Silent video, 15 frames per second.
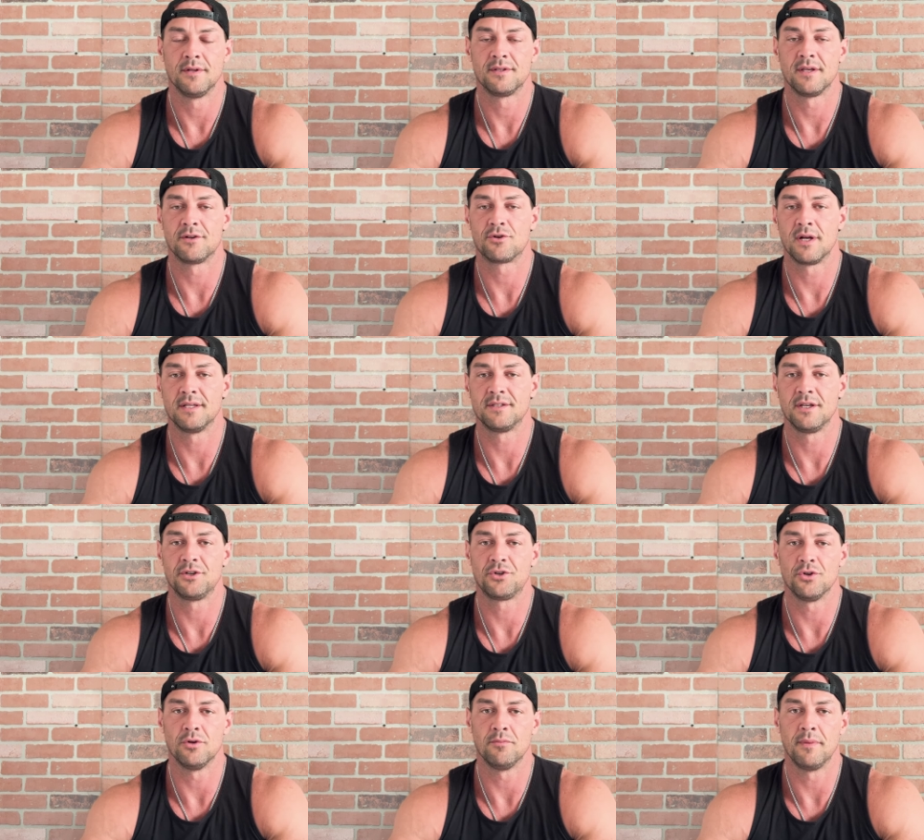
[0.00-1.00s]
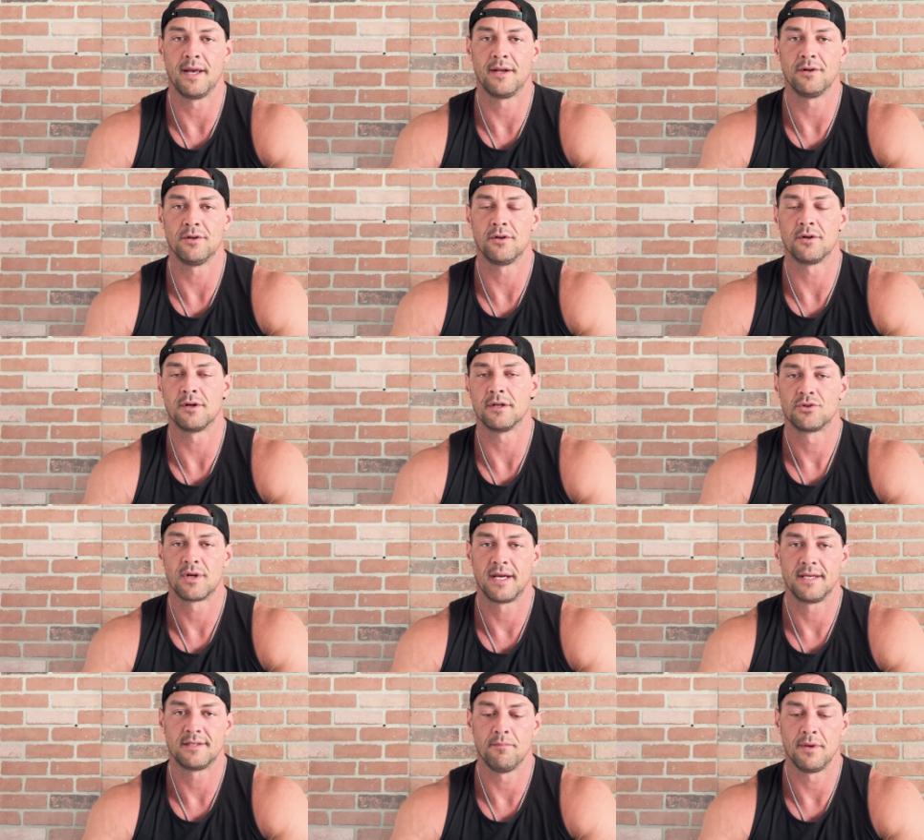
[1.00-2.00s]
It's a transitional metal or a
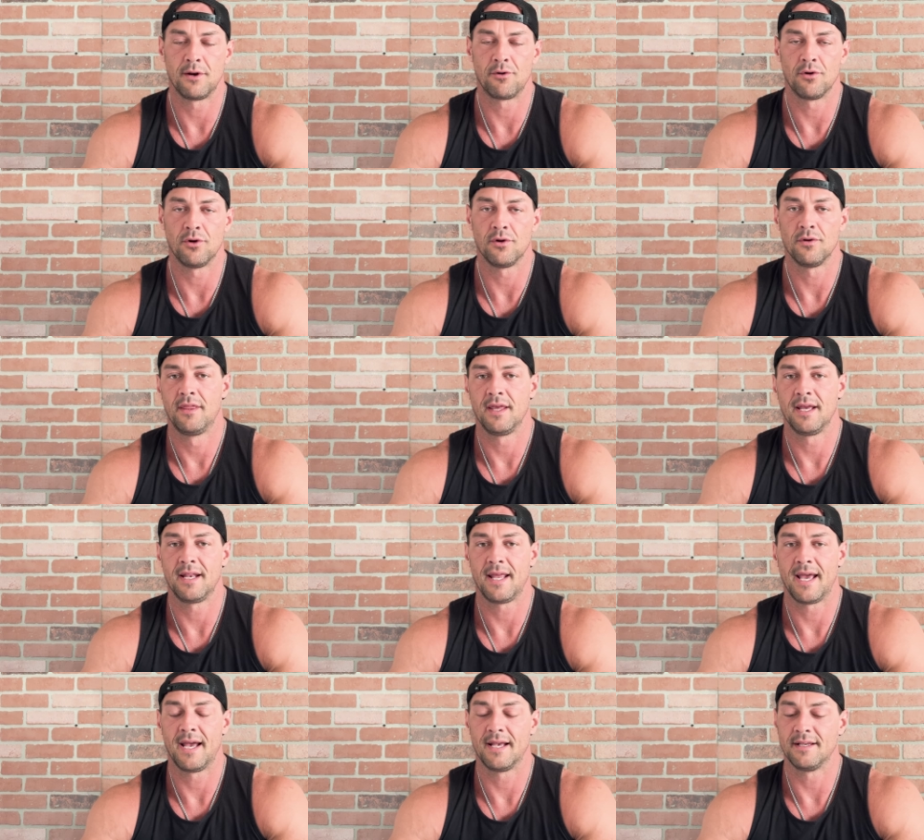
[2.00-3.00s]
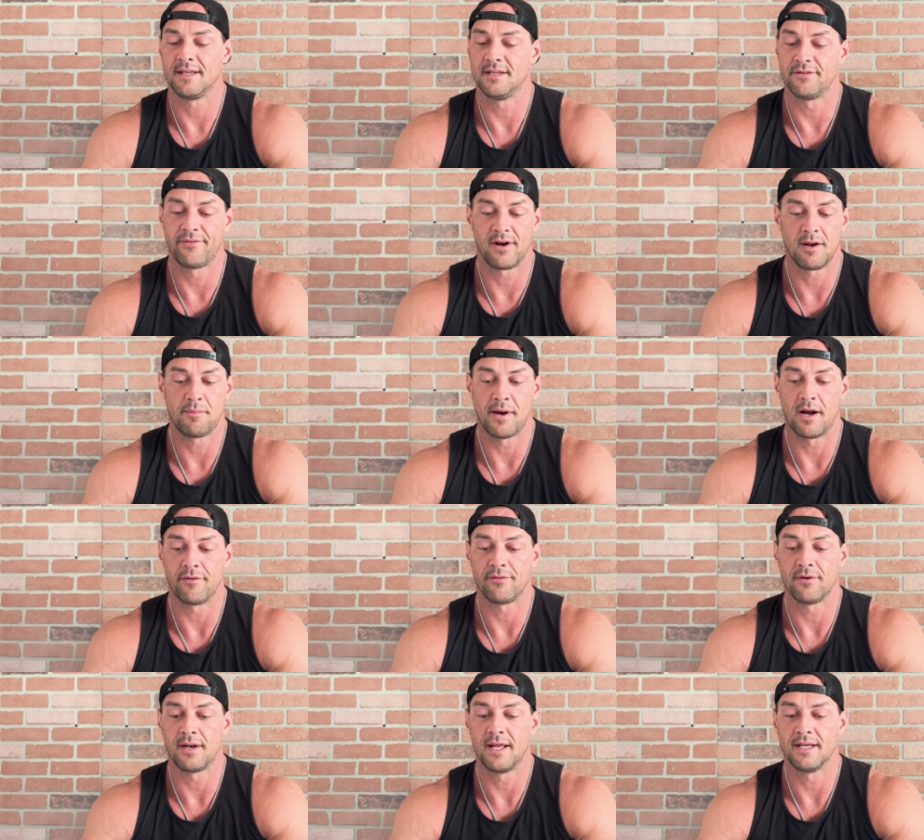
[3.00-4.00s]
trace mineral that is very
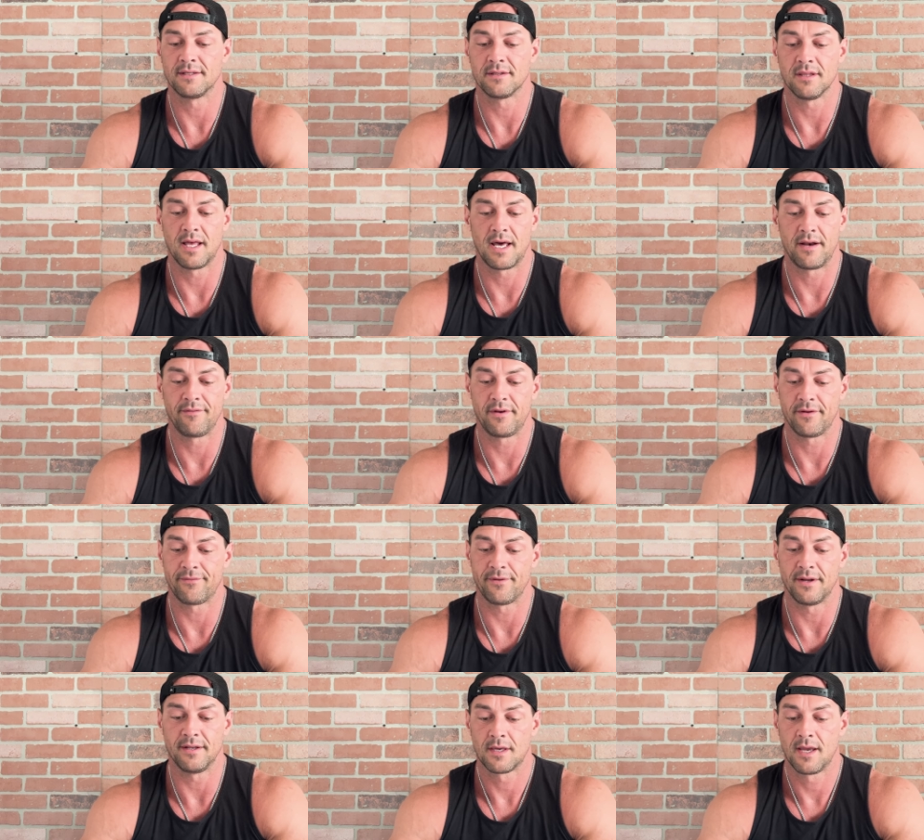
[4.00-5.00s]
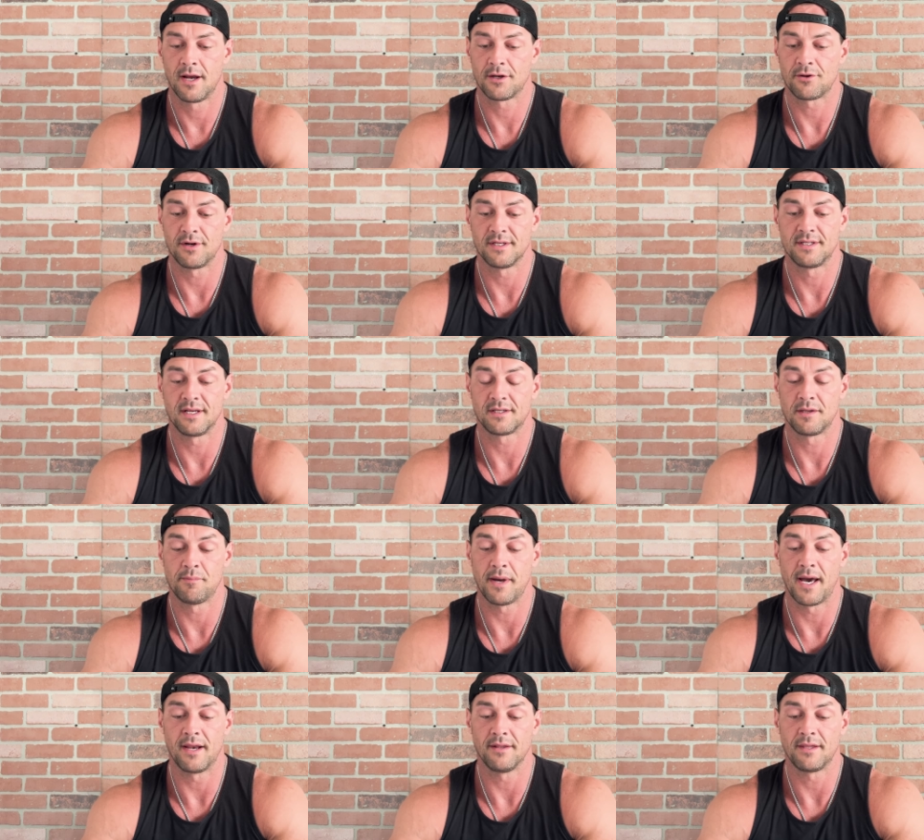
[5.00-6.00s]
powerful and has a lot of different characteristics
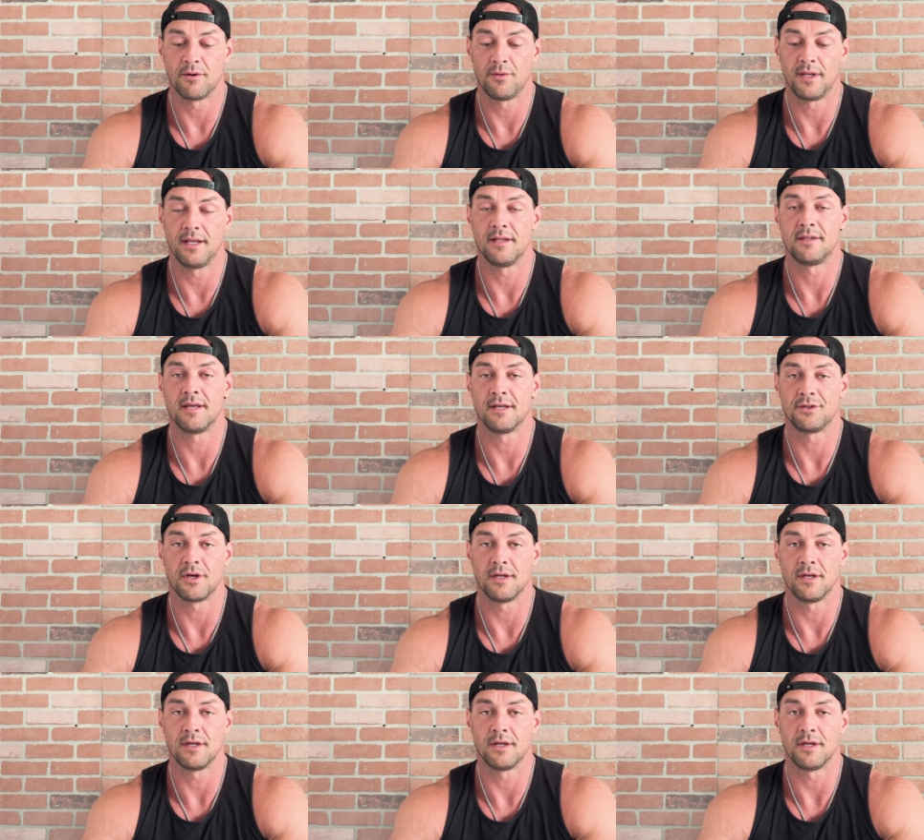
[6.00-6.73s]
about it that we need to touch